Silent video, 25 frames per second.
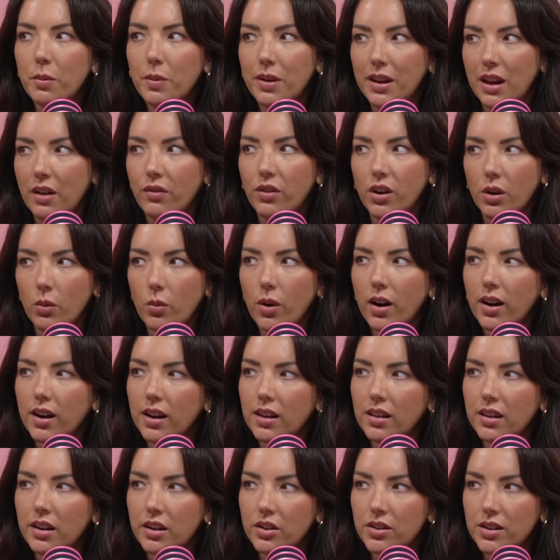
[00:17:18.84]
but yeah, if you're
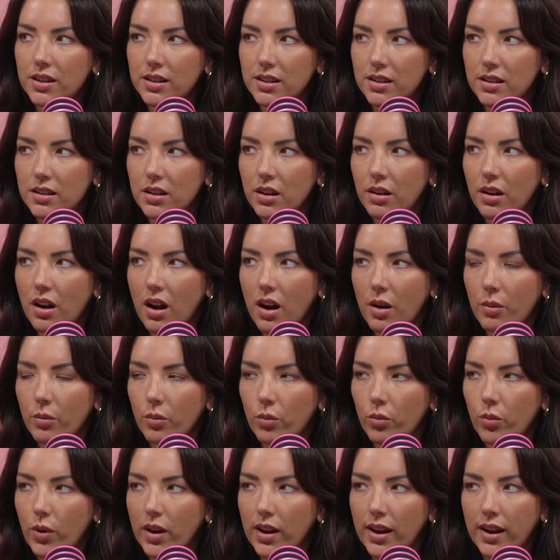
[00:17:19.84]
working there, Jesus, you're up
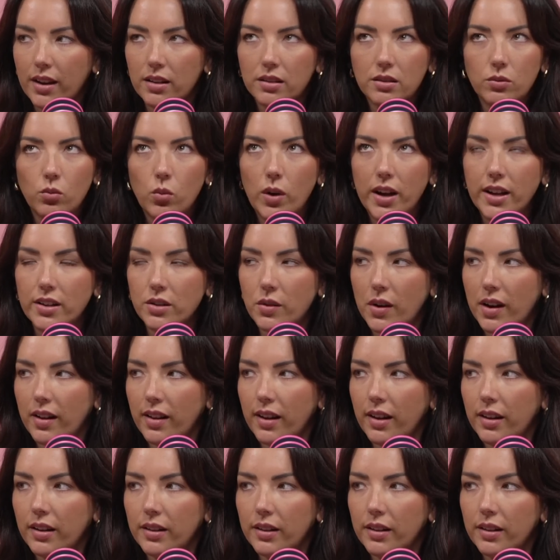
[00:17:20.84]
way too early.